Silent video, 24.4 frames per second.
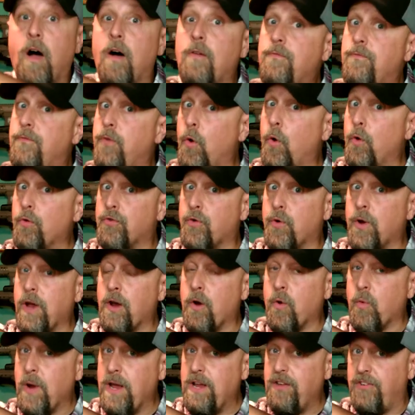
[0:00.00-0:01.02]
full
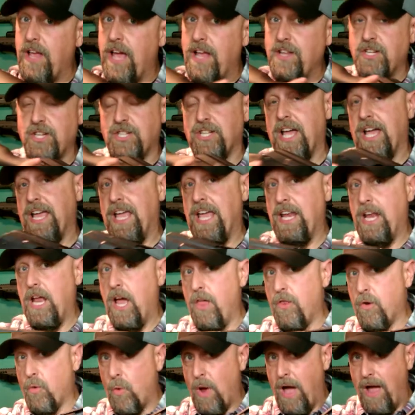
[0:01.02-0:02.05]
trigger reset just like any
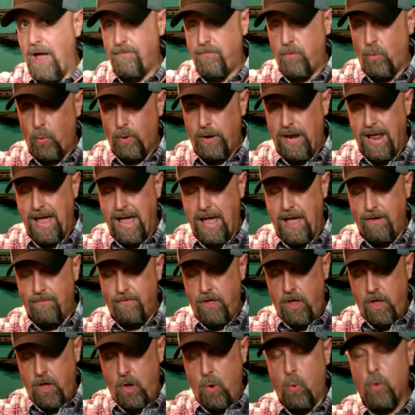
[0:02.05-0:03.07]
other rifle would have
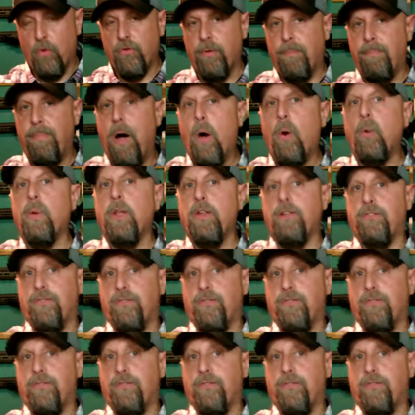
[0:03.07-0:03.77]
was a bonus